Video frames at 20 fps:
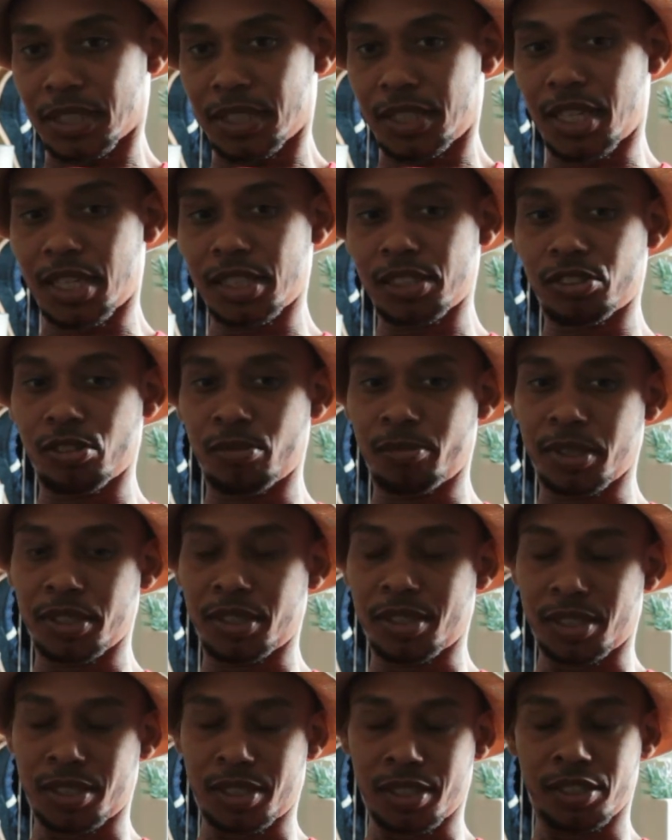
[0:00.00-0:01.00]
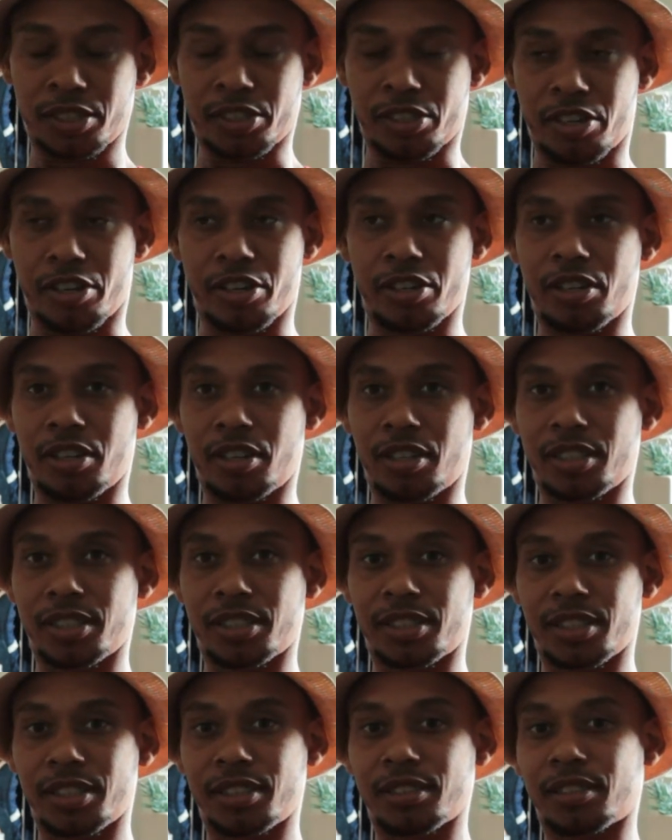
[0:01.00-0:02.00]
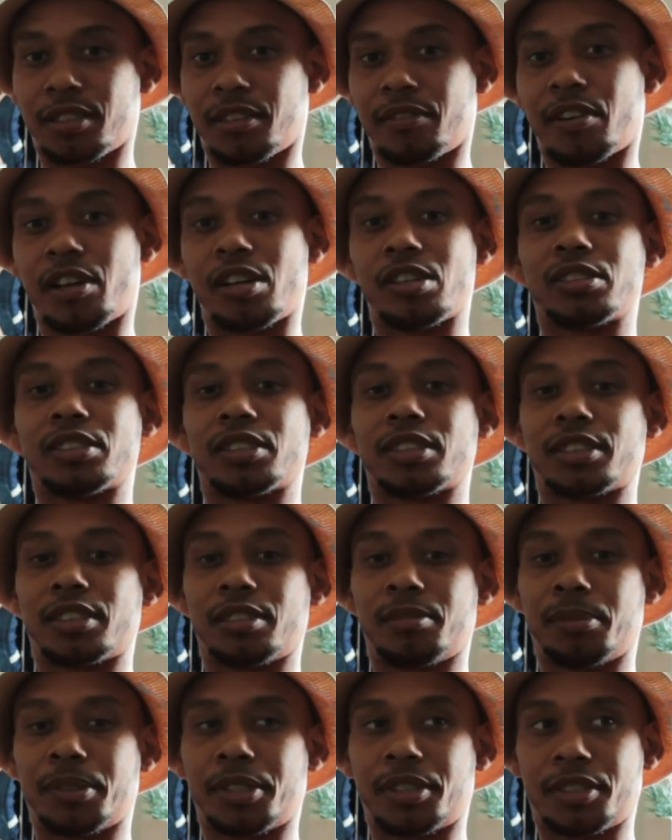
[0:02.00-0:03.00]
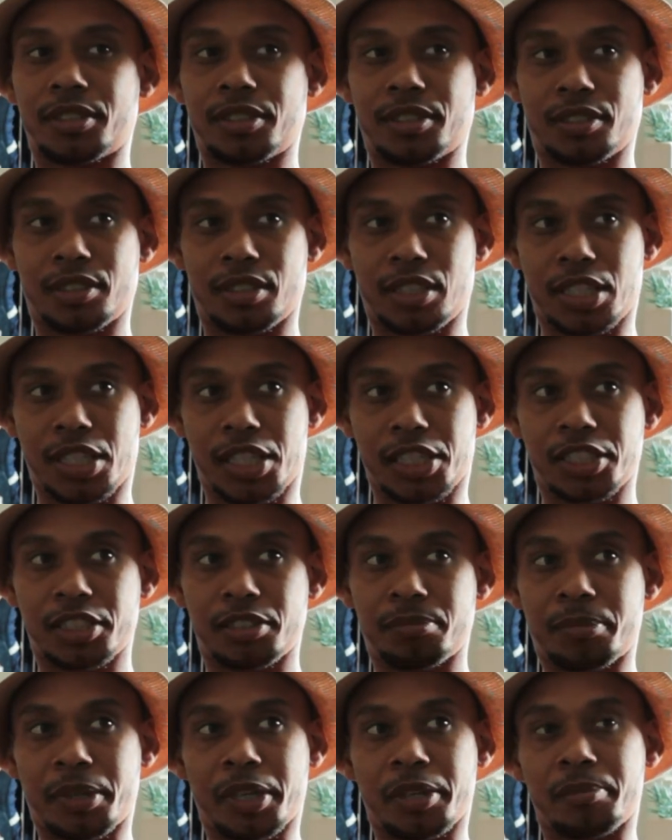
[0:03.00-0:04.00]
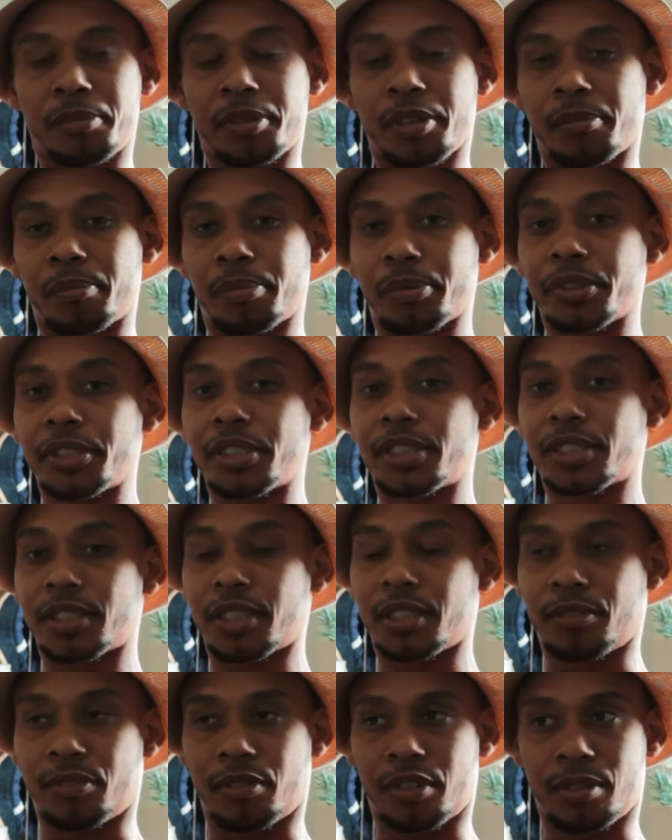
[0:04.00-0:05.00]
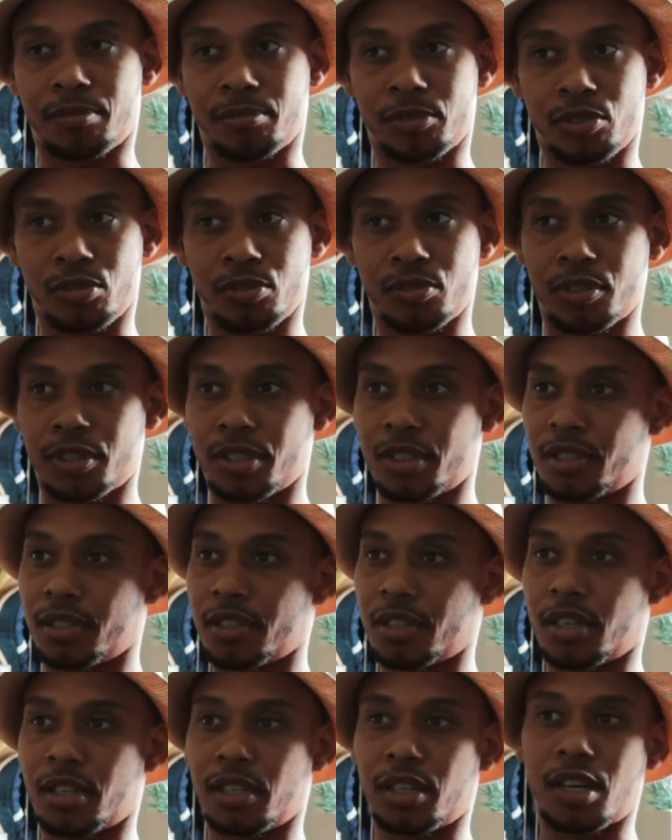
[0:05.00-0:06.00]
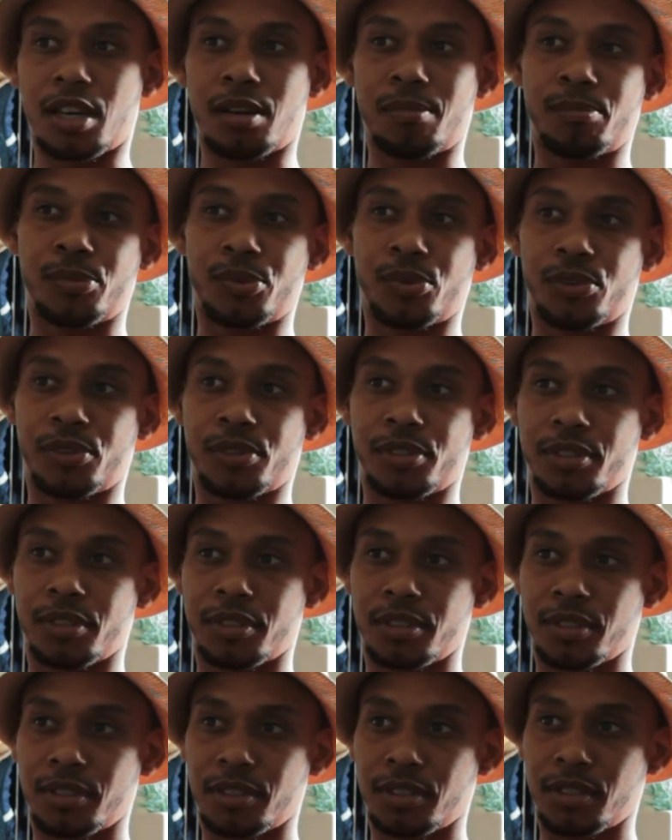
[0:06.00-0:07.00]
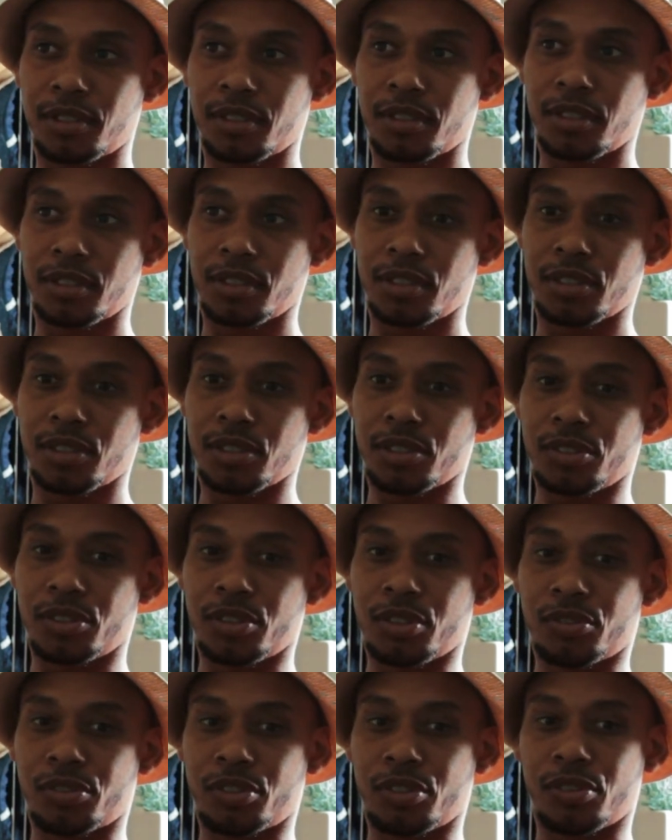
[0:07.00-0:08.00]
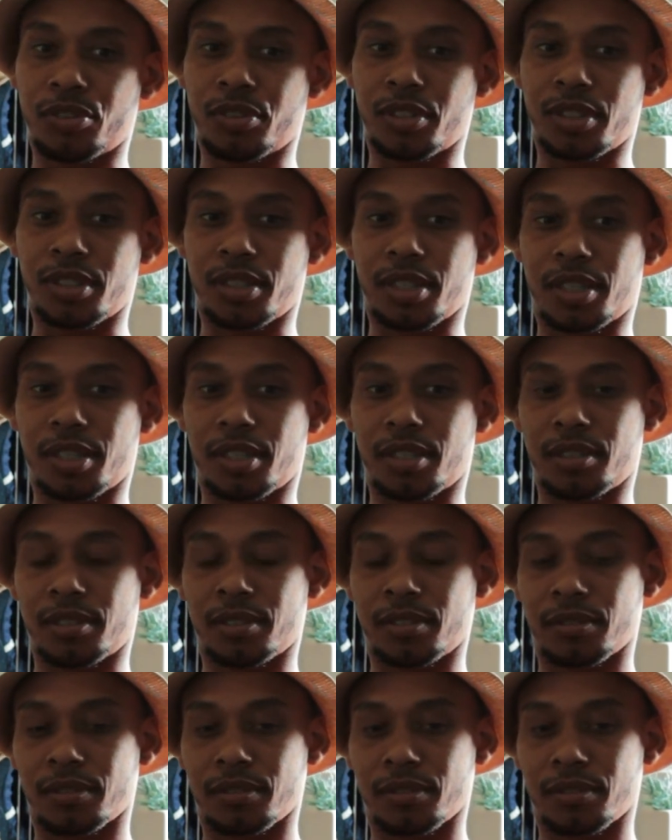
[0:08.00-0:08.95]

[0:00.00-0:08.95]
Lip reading: Not so much a sense of urgency, but it just made me appreciate what I'm doing a lot more. You know, knowing that,